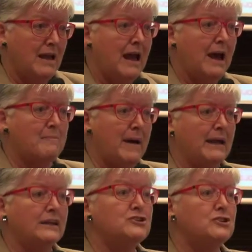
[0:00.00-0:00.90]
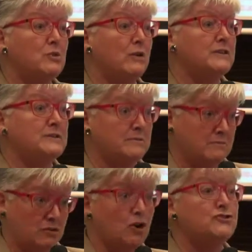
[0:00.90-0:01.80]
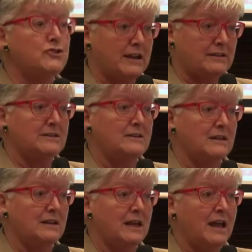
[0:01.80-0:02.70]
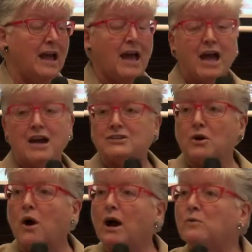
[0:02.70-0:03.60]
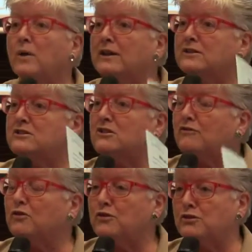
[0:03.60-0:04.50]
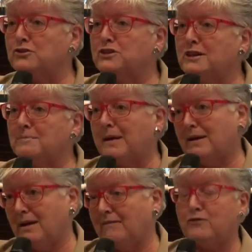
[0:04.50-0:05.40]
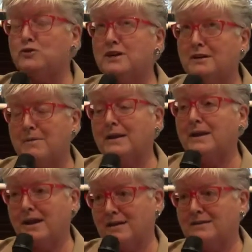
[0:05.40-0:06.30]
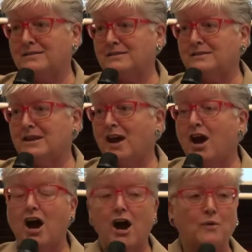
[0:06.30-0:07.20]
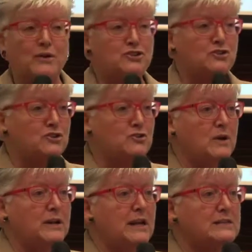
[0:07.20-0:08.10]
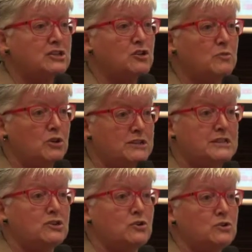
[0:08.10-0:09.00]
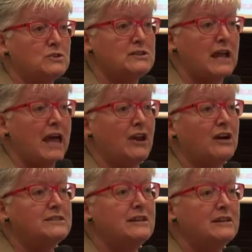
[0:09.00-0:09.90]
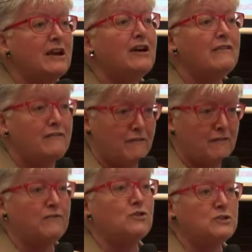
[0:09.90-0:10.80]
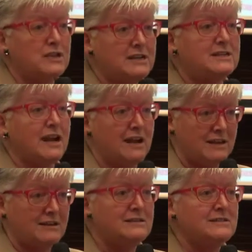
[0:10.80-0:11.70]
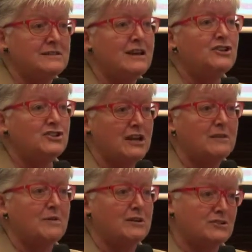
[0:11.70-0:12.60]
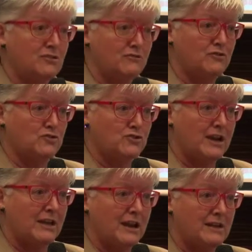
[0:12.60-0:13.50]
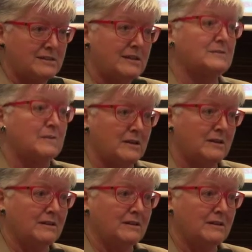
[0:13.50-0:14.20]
How badly do you want this contract? So I went for 14 Mondays. I went to the Tweed Heads community course and I did 14 days to get my Cert 4 training and assessment.